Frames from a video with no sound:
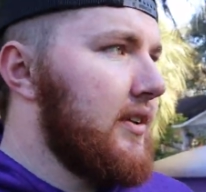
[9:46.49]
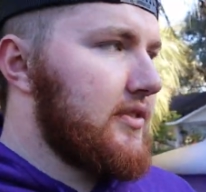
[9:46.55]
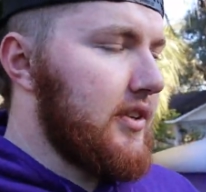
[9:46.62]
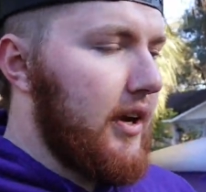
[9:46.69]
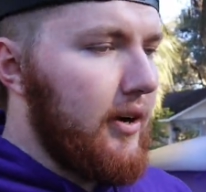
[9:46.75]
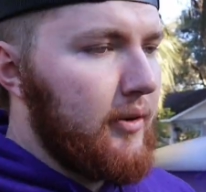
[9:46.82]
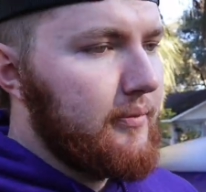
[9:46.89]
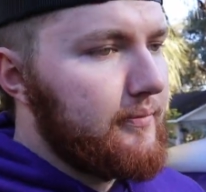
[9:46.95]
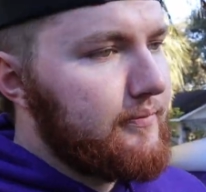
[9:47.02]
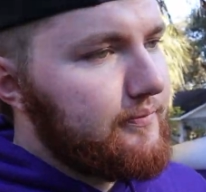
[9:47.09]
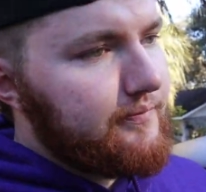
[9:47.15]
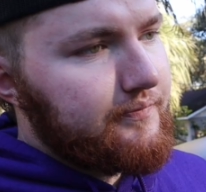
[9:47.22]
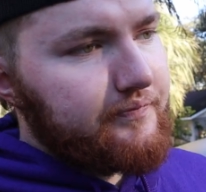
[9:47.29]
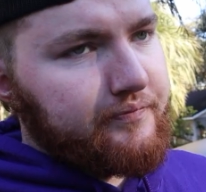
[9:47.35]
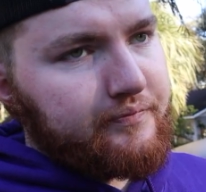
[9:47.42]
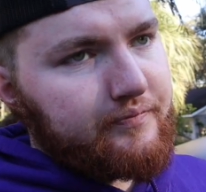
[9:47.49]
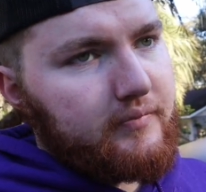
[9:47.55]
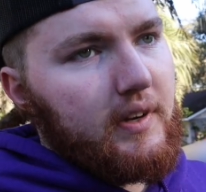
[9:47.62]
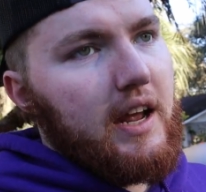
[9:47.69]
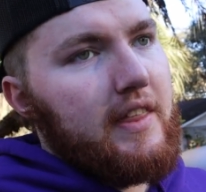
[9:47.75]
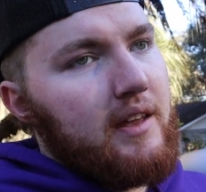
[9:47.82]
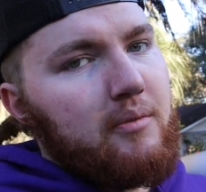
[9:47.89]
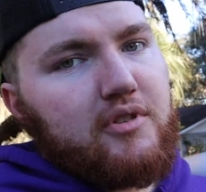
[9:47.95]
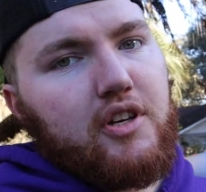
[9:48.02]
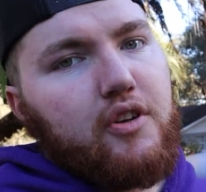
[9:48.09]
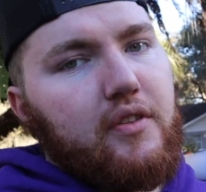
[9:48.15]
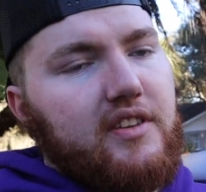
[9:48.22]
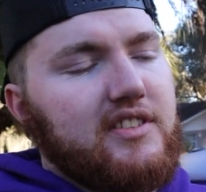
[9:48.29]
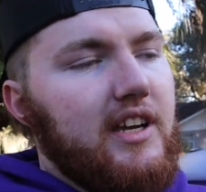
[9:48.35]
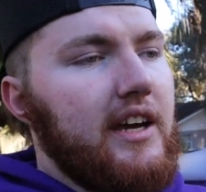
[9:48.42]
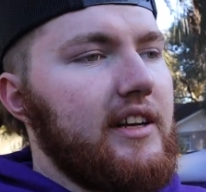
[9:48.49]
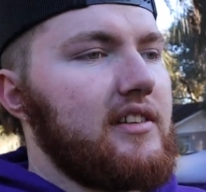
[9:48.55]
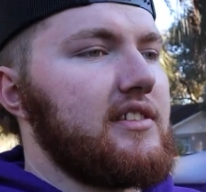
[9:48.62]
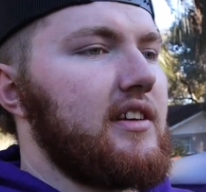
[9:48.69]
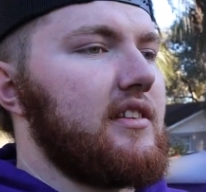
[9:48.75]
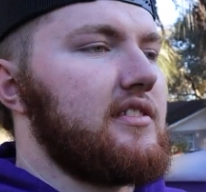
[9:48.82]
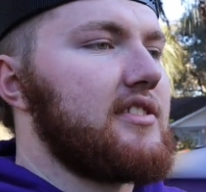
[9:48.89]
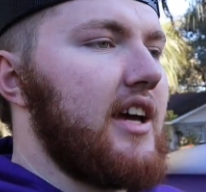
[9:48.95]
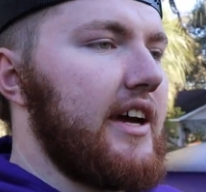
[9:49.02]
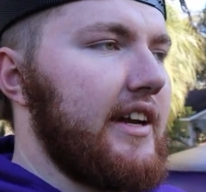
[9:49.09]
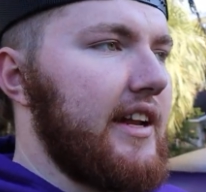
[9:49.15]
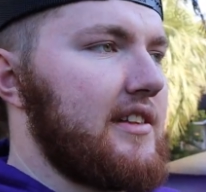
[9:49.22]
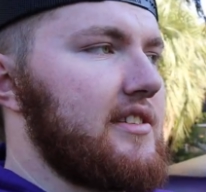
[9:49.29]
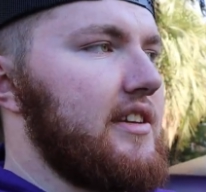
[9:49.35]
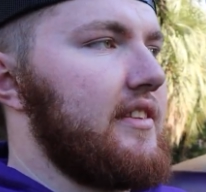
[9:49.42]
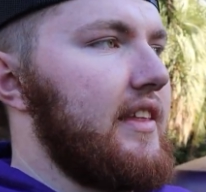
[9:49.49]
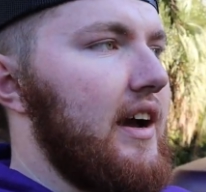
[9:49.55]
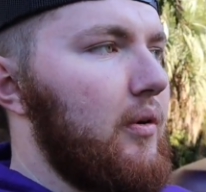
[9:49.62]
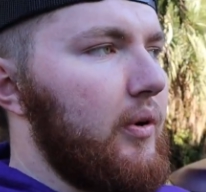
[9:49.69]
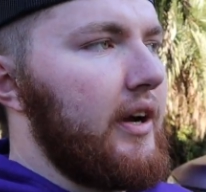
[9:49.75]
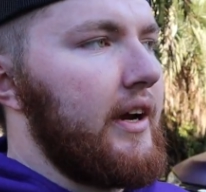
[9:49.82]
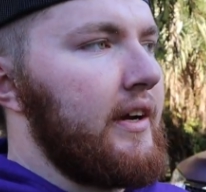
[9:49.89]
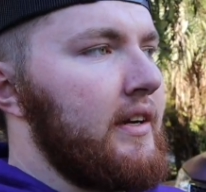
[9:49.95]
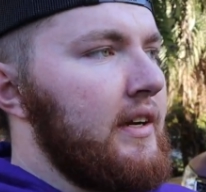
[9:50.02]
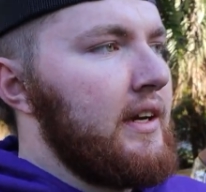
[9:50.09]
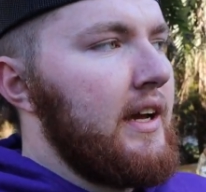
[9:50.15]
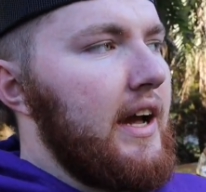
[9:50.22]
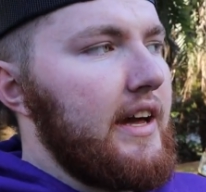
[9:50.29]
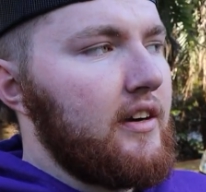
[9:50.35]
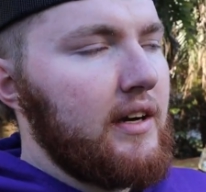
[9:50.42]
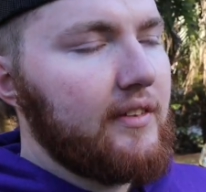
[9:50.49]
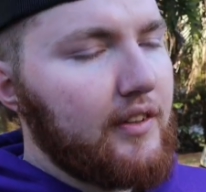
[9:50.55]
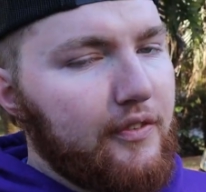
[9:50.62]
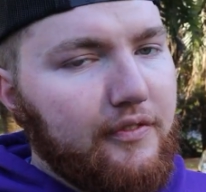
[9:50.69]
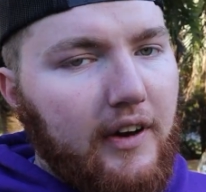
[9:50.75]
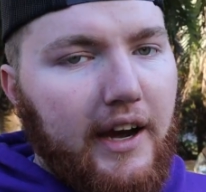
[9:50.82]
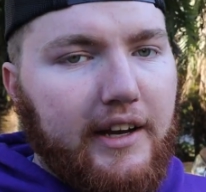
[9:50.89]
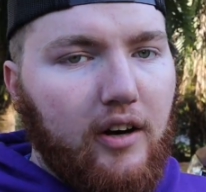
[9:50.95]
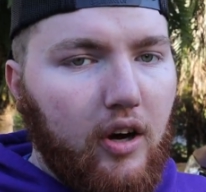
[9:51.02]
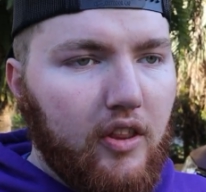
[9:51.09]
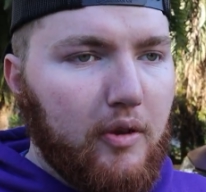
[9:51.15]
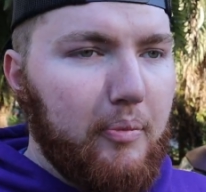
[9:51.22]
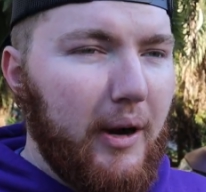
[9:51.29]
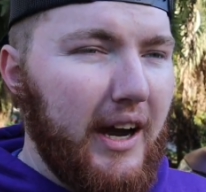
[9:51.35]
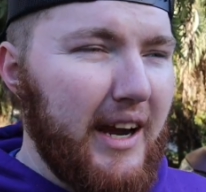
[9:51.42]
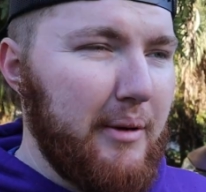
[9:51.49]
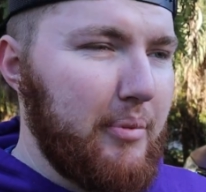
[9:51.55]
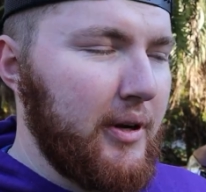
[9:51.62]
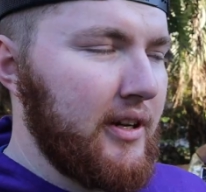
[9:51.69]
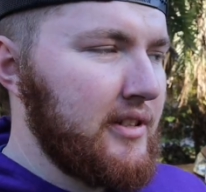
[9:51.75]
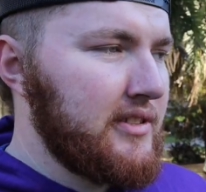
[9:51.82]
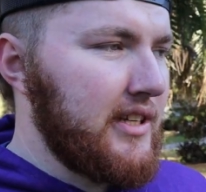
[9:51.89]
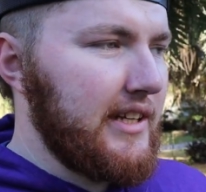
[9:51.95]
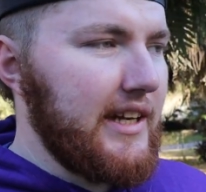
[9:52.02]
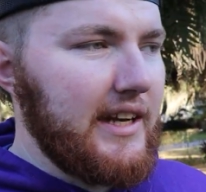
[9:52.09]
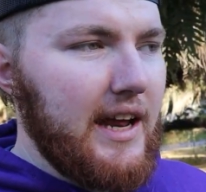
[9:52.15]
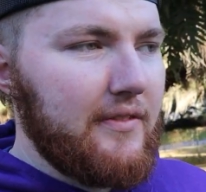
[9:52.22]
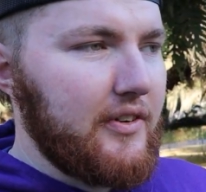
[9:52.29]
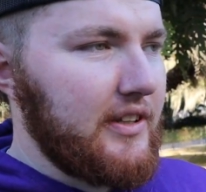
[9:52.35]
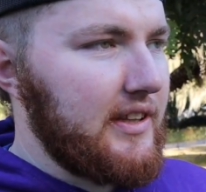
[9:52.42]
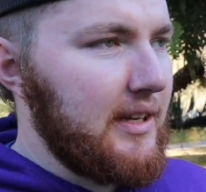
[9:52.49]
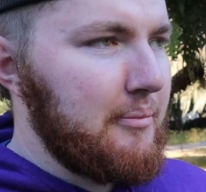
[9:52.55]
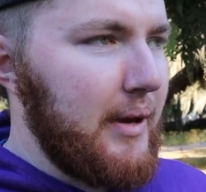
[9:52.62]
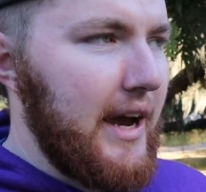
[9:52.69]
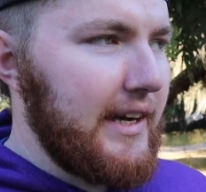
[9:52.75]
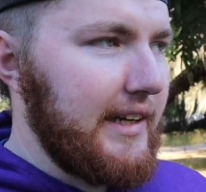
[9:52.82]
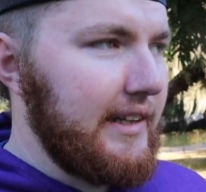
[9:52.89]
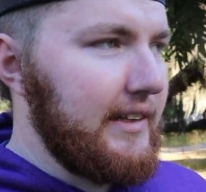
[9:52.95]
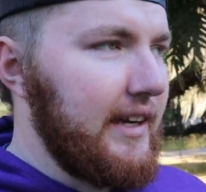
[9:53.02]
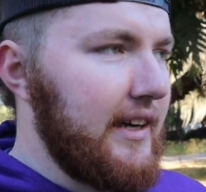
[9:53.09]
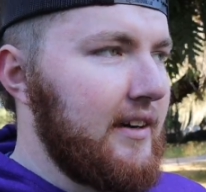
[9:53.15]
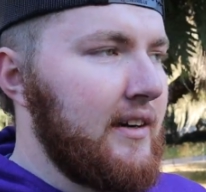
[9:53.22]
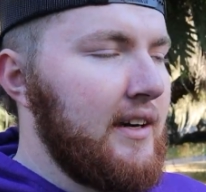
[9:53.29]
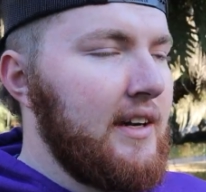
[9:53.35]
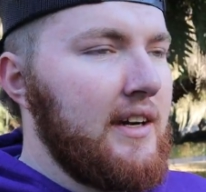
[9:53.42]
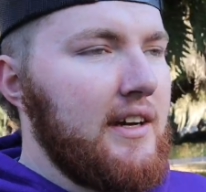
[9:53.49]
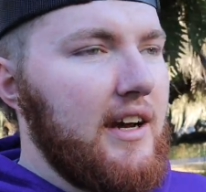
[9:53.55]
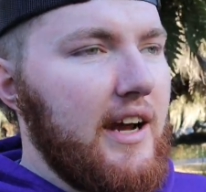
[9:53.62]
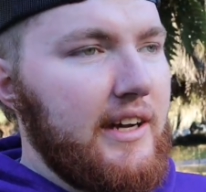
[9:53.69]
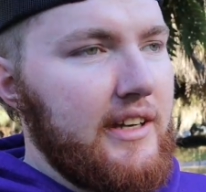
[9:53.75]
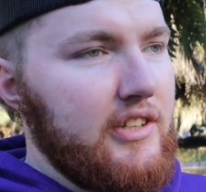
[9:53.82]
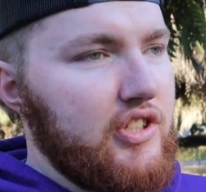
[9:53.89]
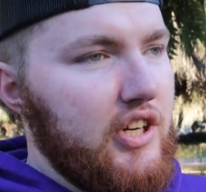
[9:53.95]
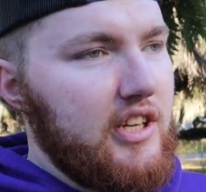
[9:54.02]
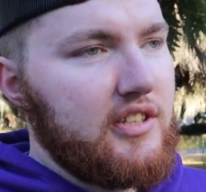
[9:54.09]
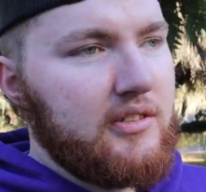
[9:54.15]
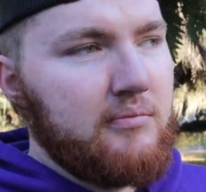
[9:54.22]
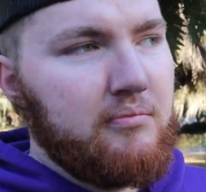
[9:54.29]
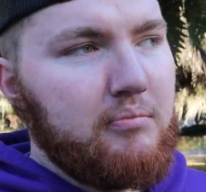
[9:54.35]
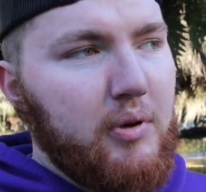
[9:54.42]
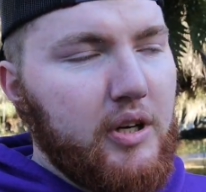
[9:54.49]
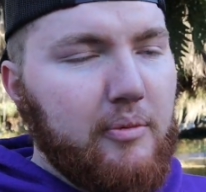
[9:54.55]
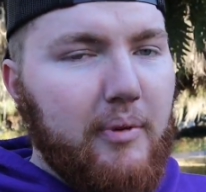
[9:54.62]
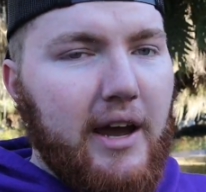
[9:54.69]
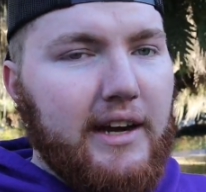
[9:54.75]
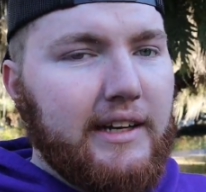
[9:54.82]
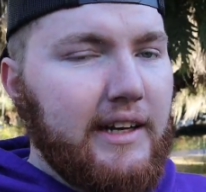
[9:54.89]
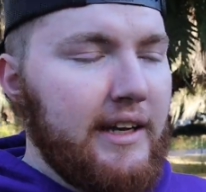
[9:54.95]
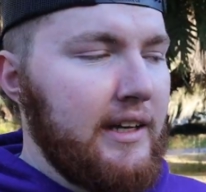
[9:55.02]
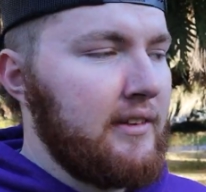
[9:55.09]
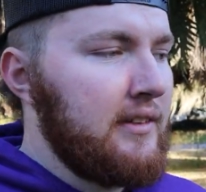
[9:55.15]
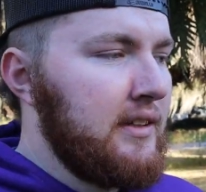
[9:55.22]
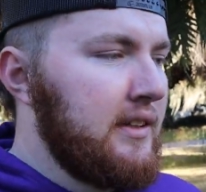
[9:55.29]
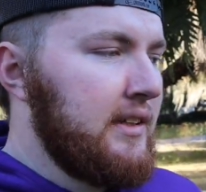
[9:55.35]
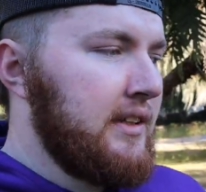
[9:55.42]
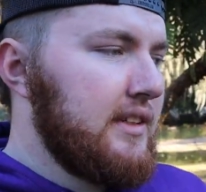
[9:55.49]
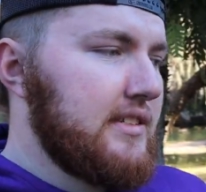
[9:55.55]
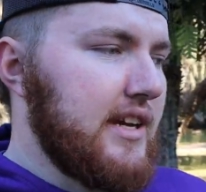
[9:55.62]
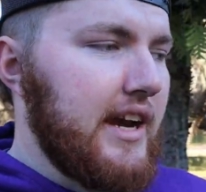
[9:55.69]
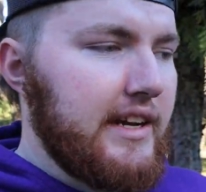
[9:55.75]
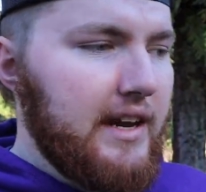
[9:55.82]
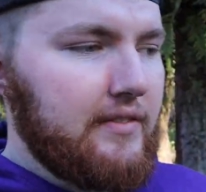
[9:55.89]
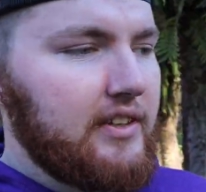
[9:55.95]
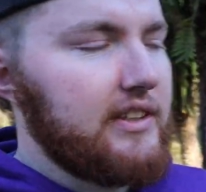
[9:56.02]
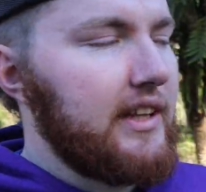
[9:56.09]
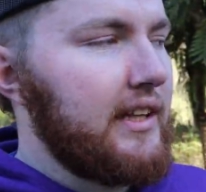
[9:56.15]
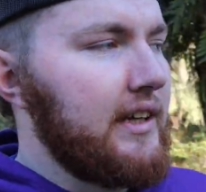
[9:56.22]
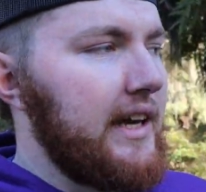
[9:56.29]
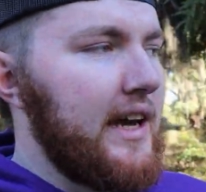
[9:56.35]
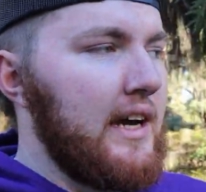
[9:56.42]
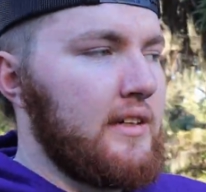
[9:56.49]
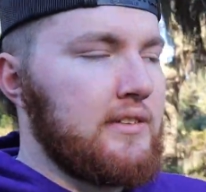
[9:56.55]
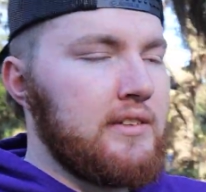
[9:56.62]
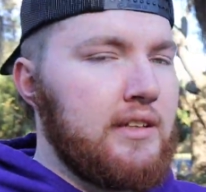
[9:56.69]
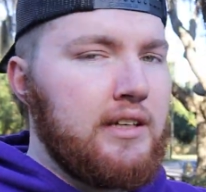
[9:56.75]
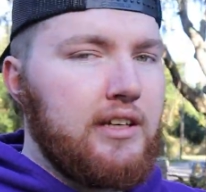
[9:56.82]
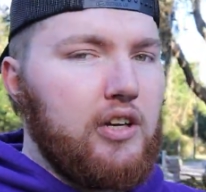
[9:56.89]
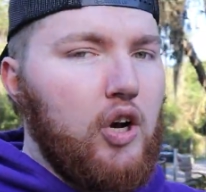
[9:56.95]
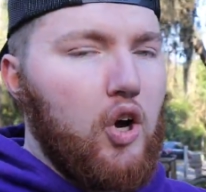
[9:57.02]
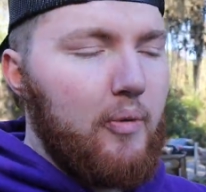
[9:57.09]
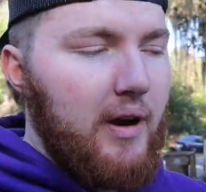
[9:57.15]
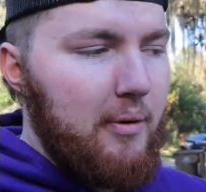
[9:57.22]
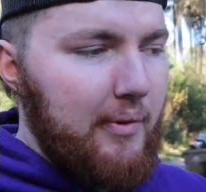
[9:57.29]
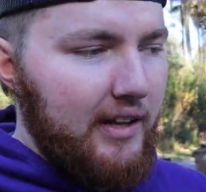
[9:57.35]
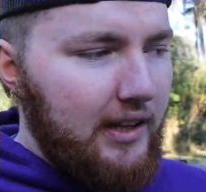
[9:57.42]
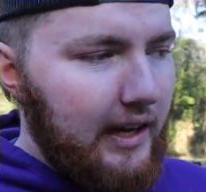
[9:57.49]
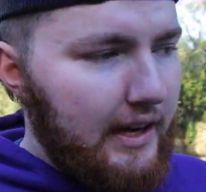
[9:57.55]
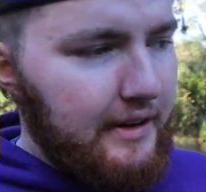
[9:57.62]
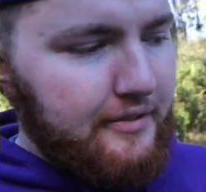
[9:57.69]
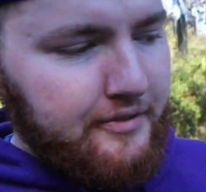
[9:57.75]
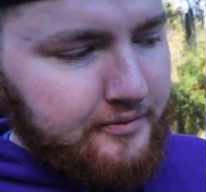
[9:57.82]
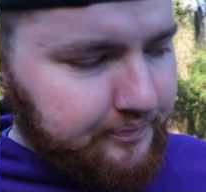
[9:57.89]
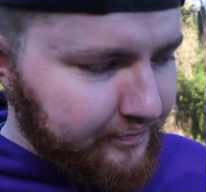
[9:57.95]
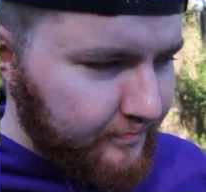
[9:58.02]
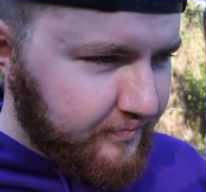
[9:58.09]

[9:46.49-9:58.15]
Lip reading: So I think I'm just gonna do the side exit. That way I don't have to fight all the pipe to get everything back in there. I can just put it back in, tighten everything down, go about my life,